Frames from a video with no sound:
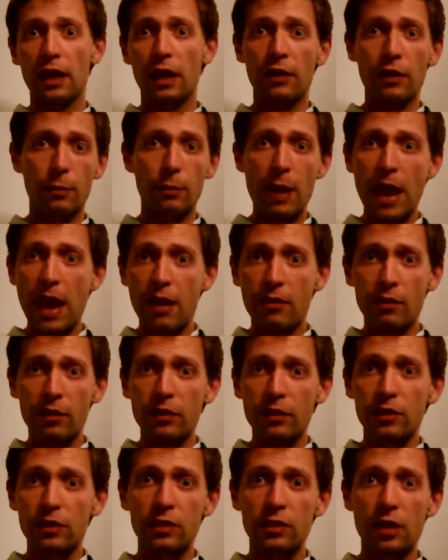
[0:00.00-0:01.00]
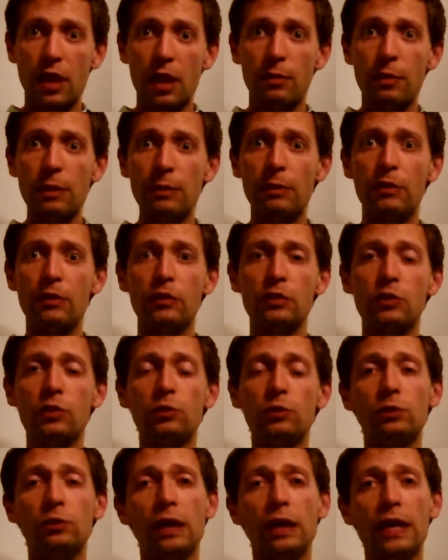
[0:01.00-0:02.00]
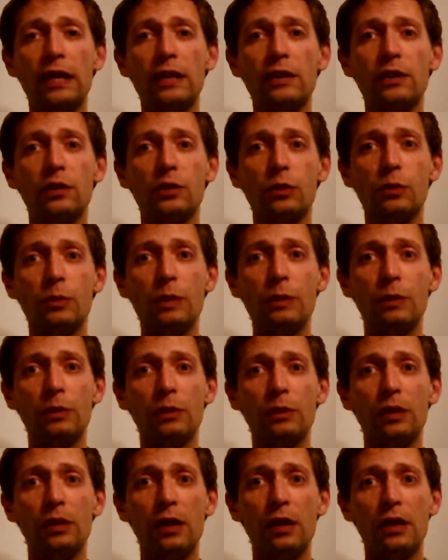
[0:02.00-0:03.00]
other parents, people at the school gate, or people